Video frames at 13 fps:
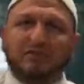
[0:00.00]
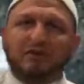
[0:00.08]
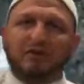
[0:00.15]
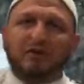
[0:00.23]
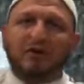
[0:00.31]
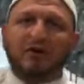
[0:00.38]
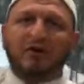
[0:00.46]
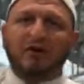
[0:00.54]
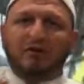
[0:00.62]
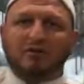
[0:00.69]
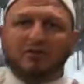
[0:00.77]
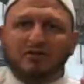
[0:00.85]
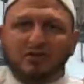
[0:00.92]

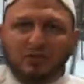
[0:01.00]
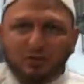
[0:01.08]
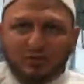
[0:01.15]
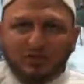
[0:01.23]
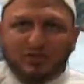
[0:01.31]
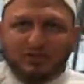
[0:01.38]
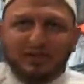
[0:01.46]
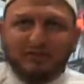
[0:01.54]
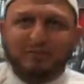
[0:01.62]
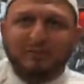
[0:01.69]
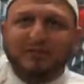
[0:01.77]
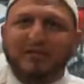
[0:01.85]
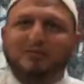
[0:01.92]
all the situation
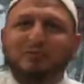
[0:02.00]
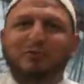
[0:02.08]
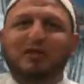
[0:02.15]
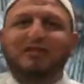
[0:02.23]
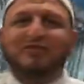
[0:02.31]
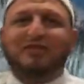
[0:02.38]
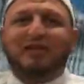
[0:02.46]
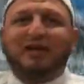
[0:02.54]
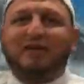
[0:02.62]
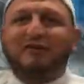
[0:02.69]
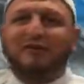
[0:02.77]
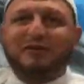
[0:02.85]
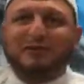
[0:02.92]
that takes place in
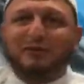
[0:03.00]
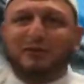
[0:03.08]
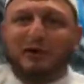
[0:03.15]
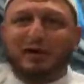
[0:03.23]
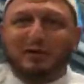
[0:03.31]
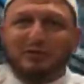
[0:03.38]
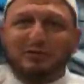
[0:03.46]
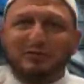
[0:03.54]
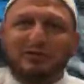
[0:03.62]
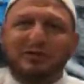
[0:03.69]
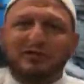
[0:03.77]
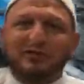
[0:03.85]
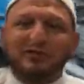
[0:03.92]
life, and our
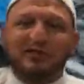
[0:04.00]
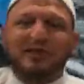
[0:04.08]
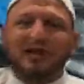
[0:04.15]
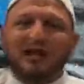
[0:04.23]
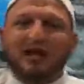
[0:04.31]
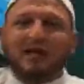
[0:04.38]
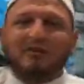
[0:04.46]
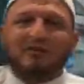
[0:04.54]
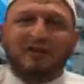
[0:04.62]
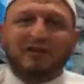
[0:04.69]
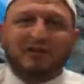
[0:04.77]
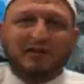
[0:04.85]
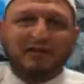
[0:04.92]
community are a
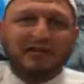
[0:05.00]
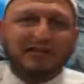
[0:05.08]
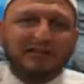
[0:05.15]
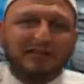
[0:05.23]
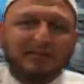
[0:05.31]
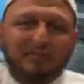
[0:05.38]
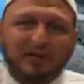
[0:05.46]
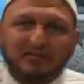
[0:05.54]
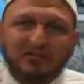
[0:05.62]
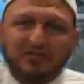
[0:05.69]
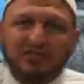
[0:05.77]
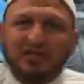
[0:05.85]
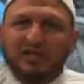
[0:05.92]
very eclectic bunch.